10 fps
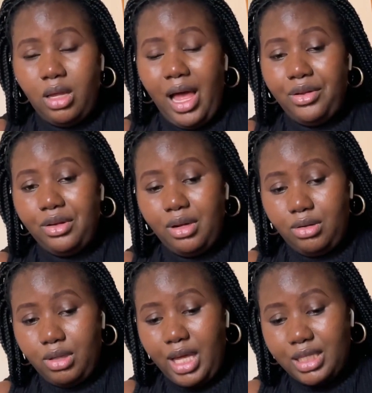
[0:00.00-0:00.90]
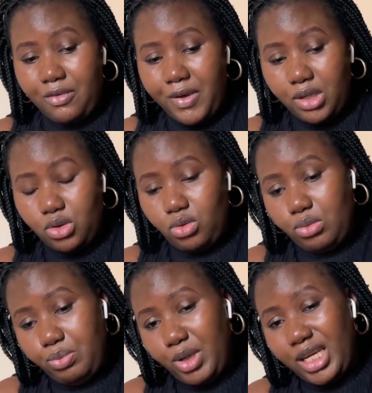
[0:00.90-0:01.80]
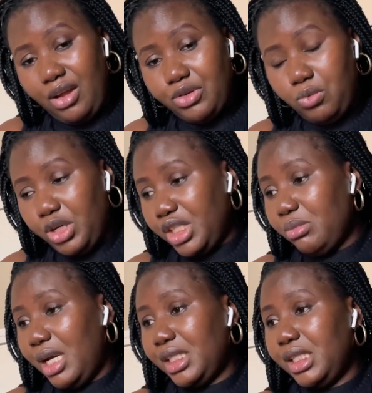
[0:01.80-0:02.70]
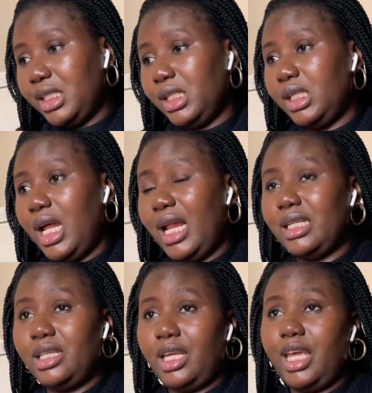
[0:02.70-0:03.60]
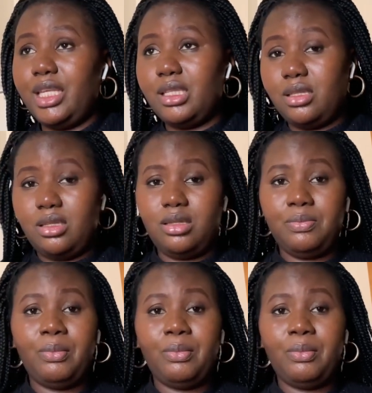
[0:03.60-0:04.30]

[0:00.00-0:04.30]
and get a van to bring down the washing machine and the kids